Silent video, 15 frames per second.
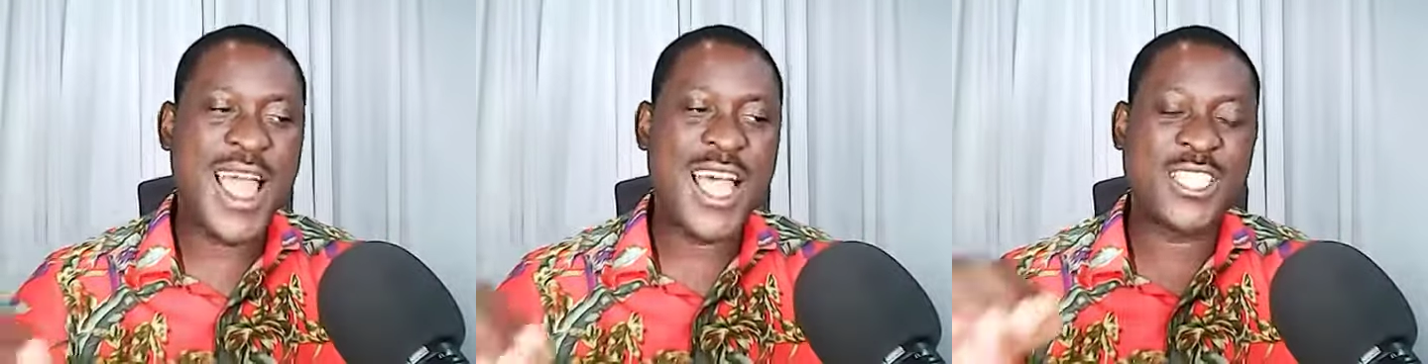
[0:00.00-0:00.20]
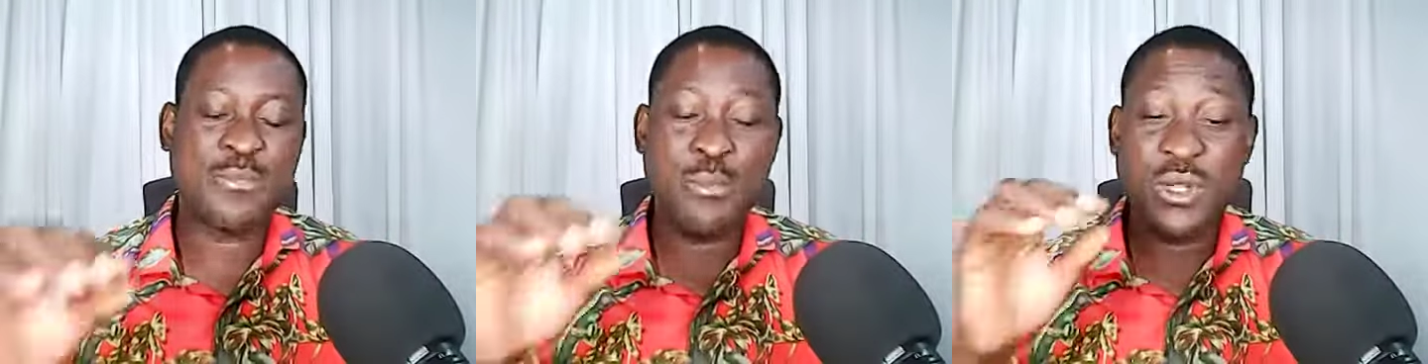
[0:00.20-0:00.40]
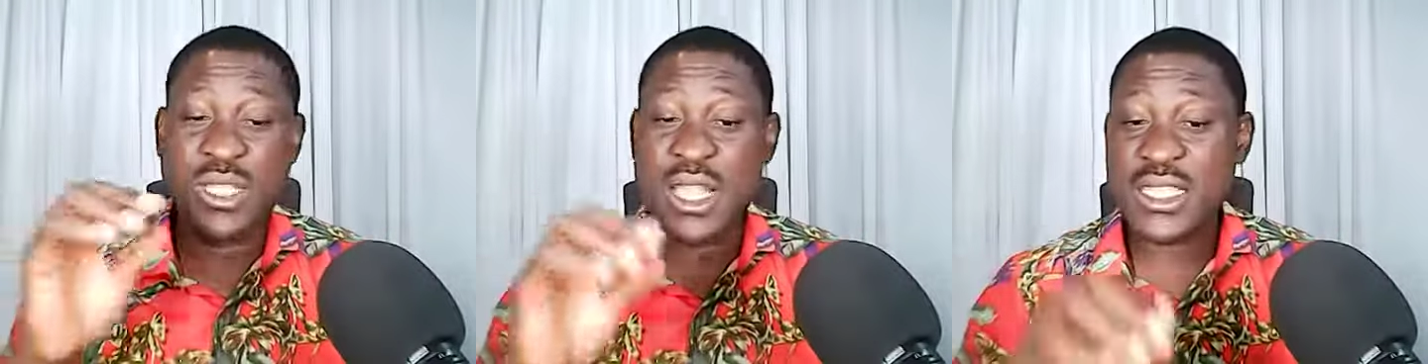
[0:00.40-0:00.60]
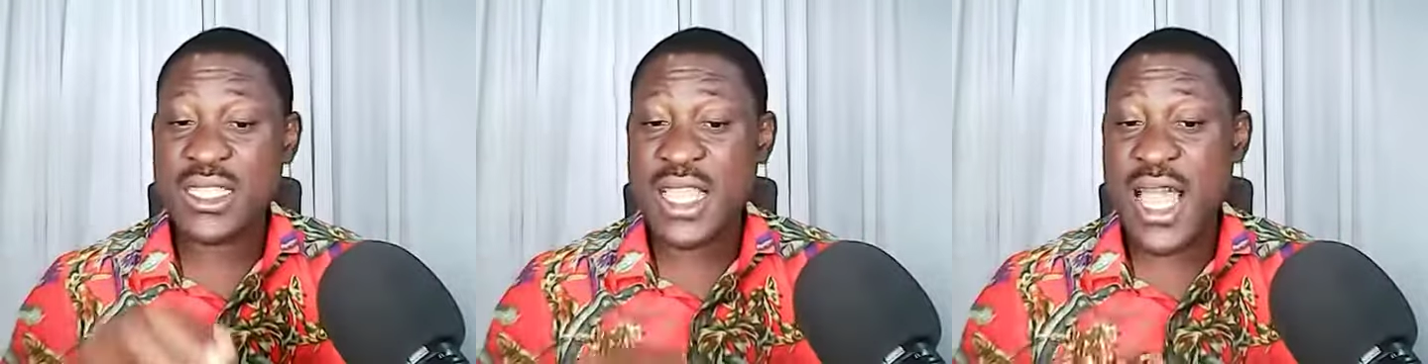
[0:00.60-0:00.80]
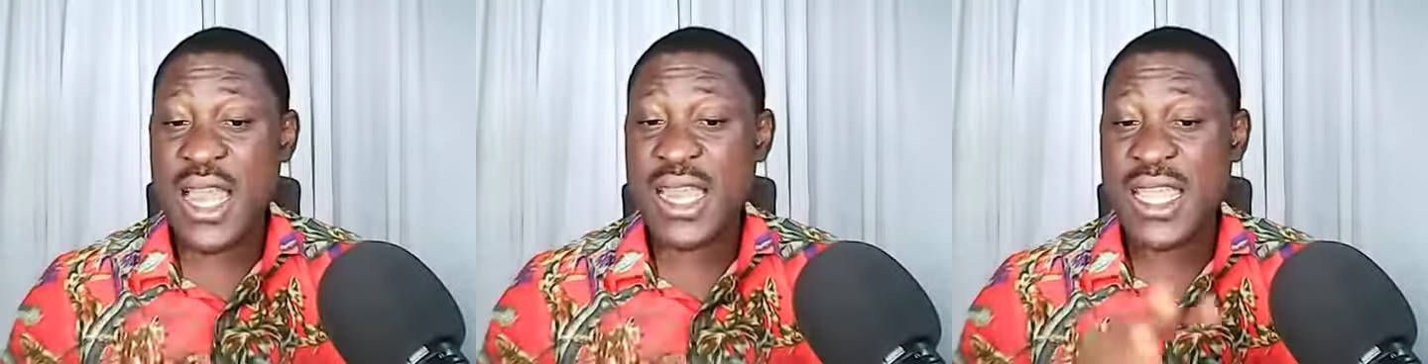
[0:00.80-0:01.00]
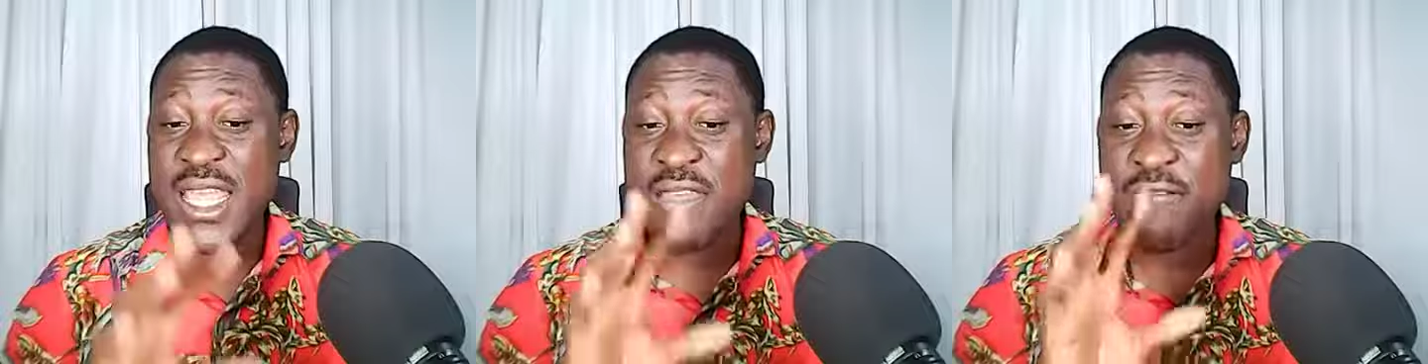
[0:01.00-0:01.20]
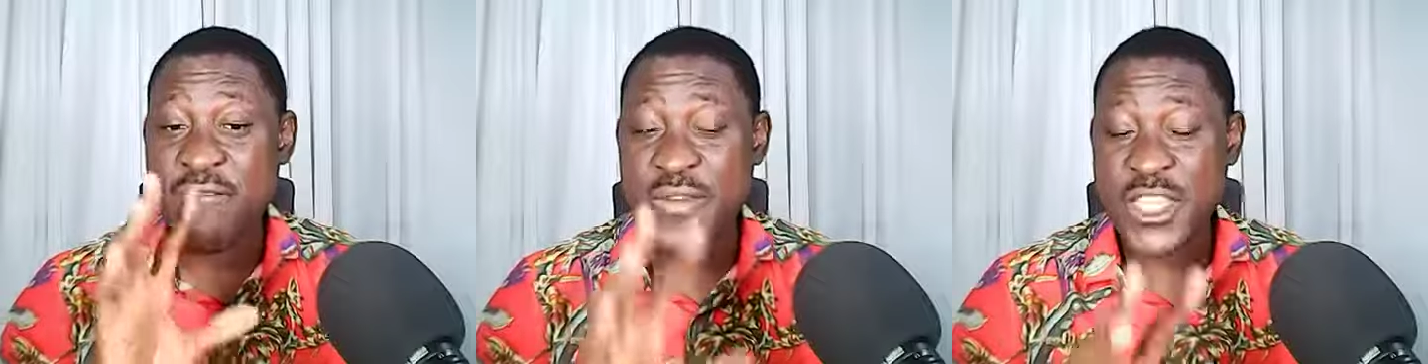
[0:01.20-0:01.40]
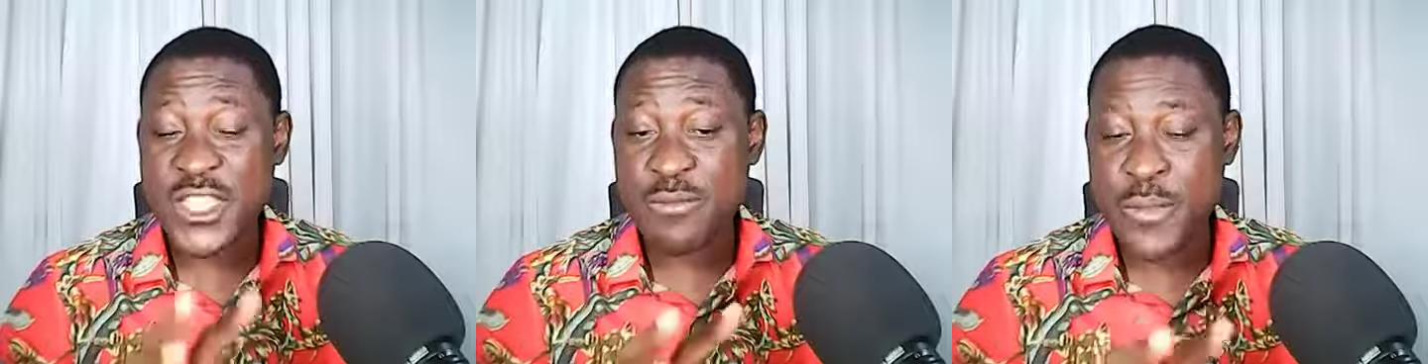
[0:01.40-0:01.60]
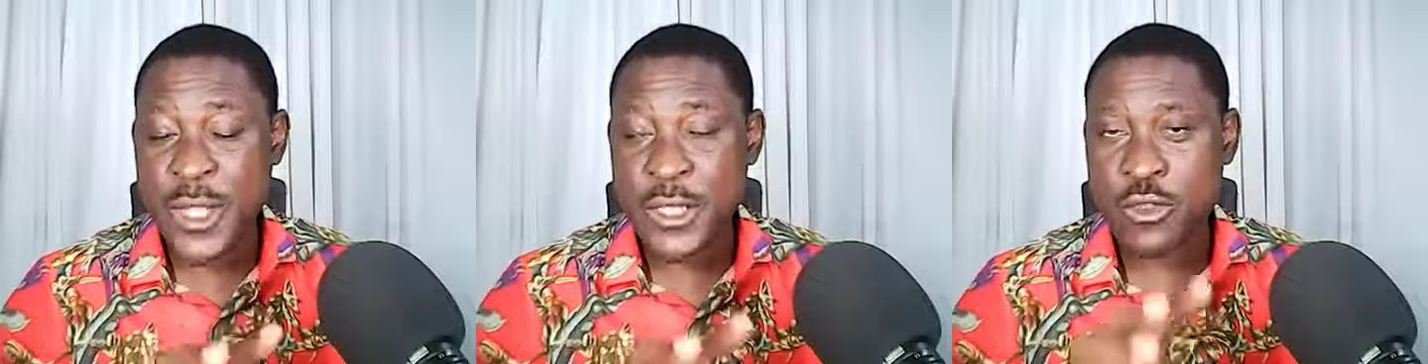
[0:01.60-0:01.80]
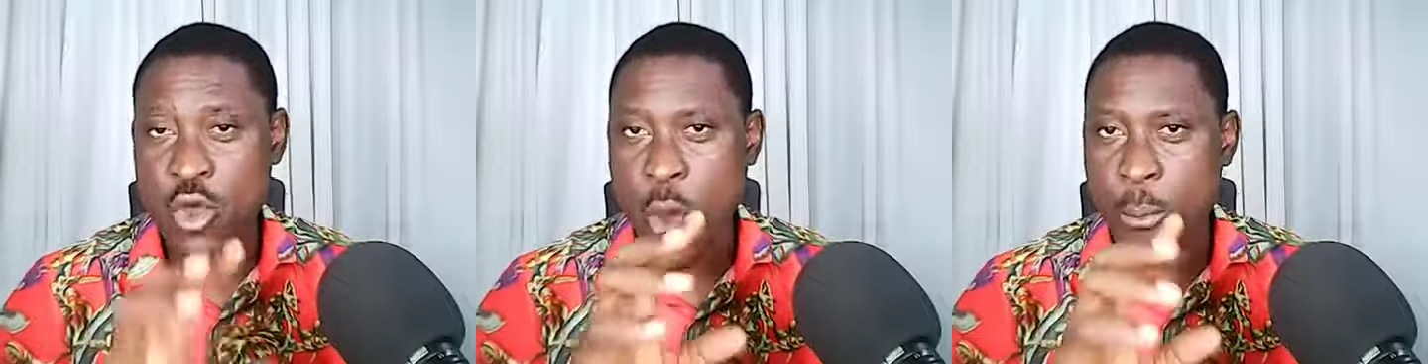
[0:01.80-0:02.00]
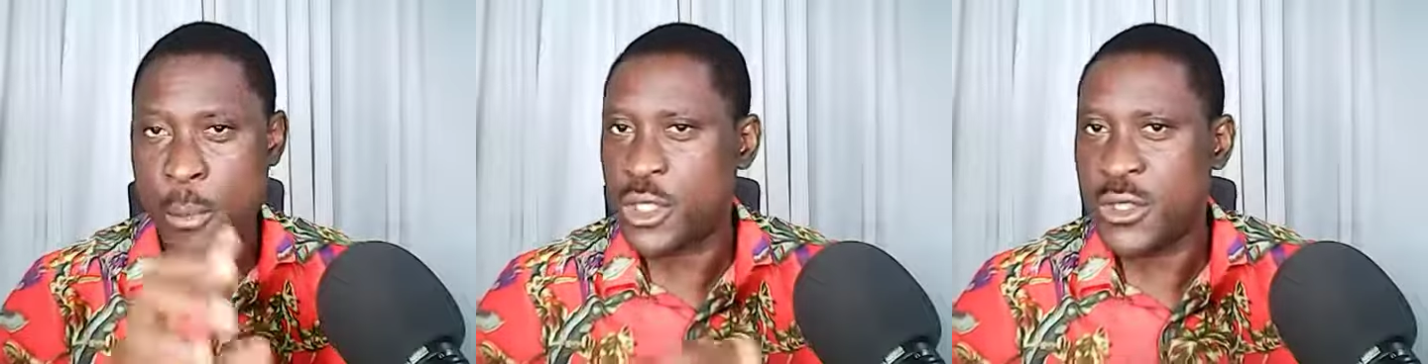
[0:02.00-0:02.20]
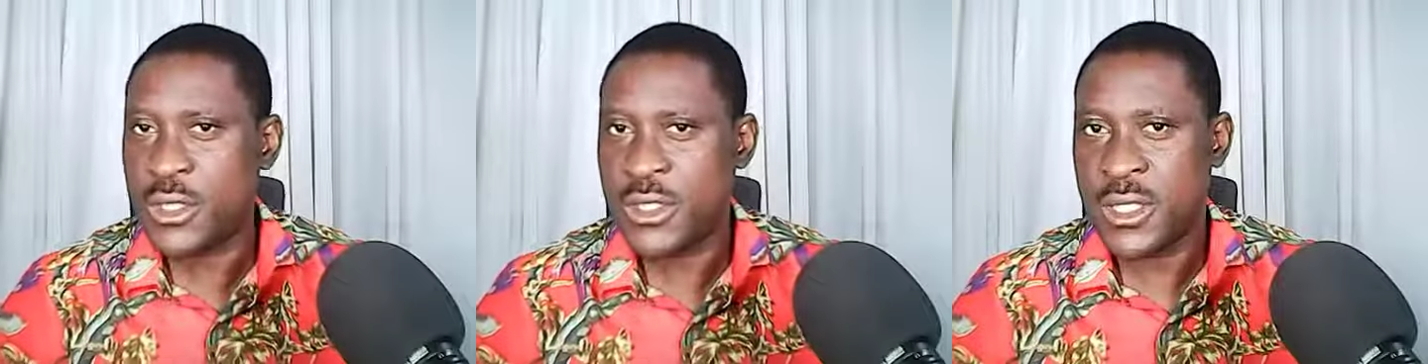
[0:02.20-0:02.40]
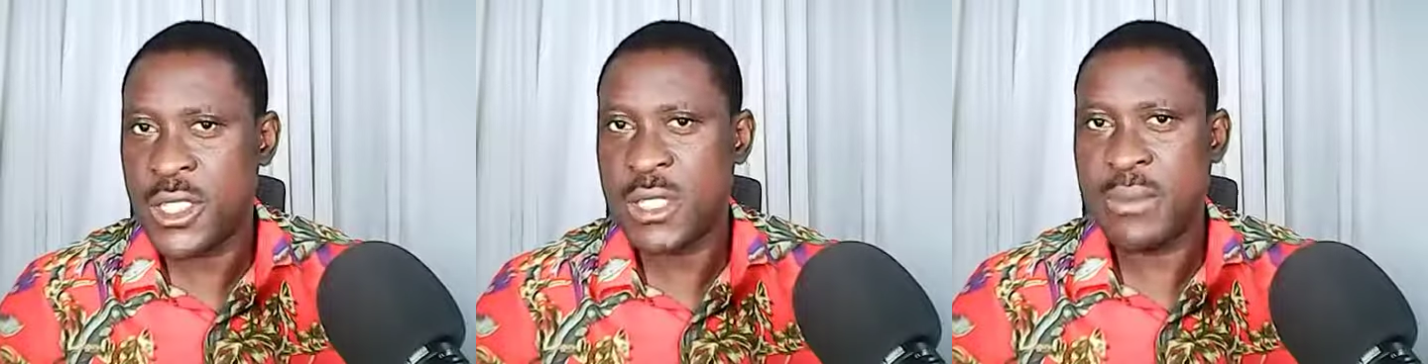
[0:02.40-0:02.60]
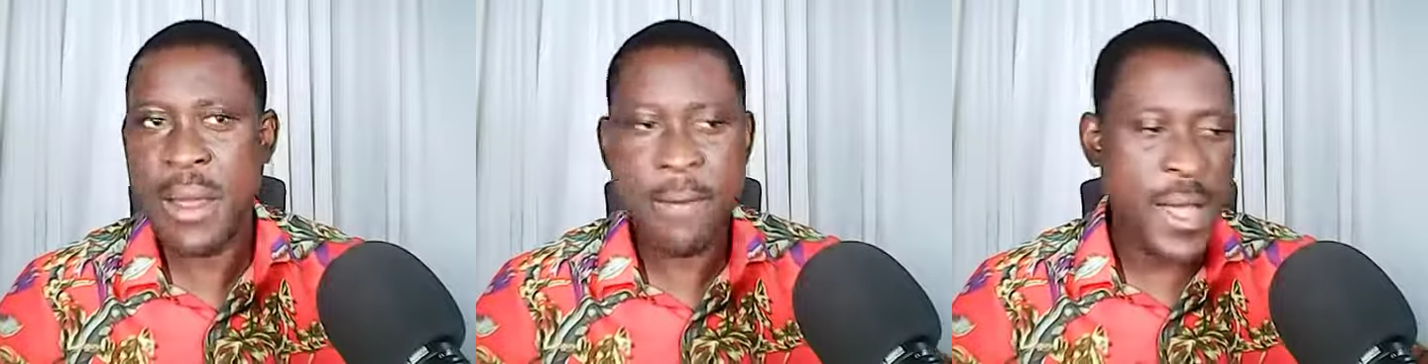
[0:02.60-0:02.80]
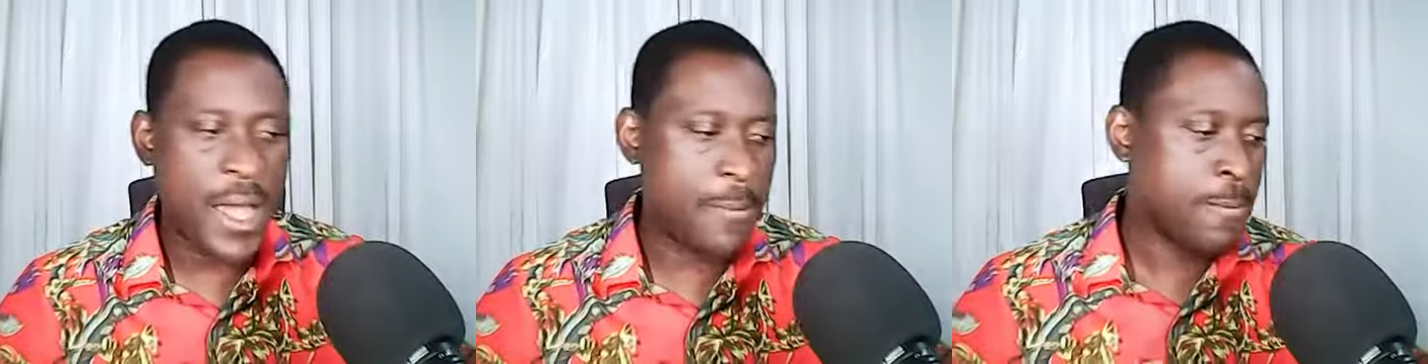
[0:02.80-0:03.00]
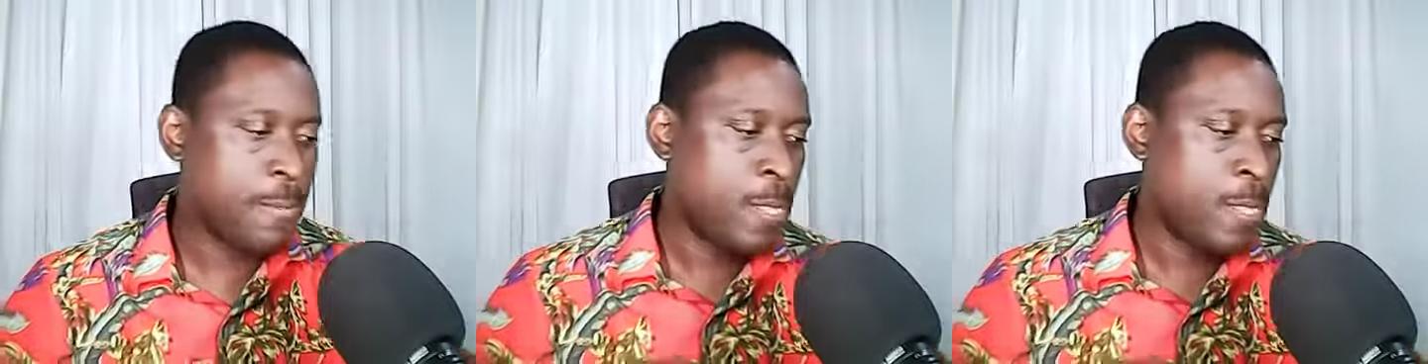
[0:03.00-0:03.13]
as potential investment opportunities, remember,